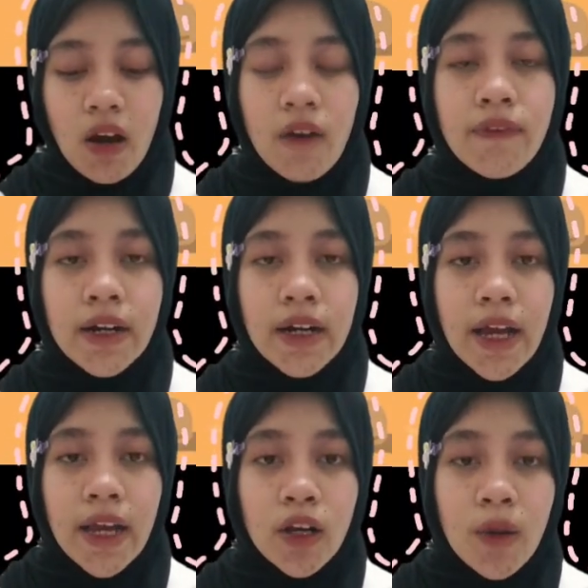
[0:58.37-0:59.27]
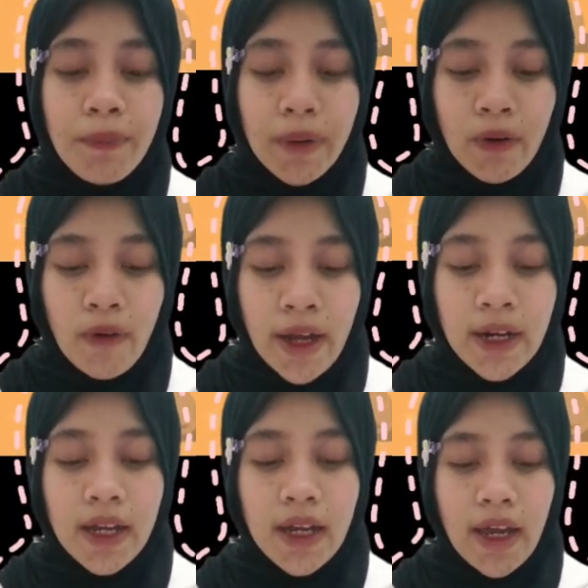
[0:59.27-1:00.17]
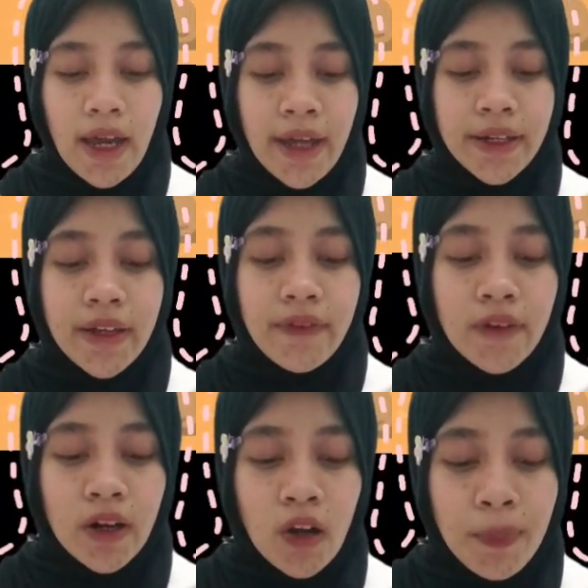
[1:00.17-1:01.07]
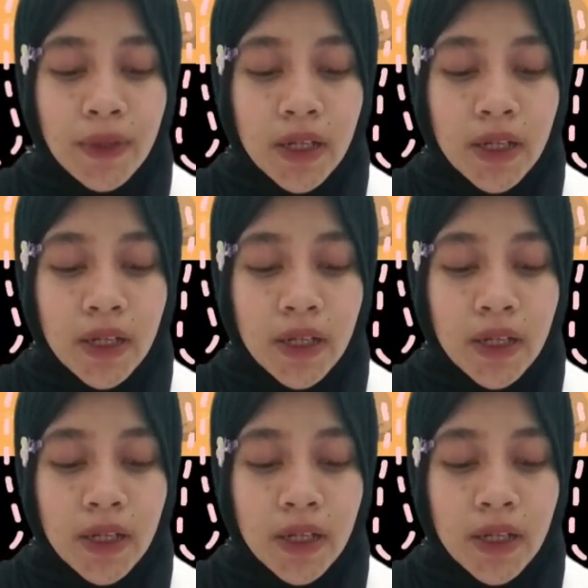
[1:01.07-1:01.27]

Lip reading: over a copper wire and developed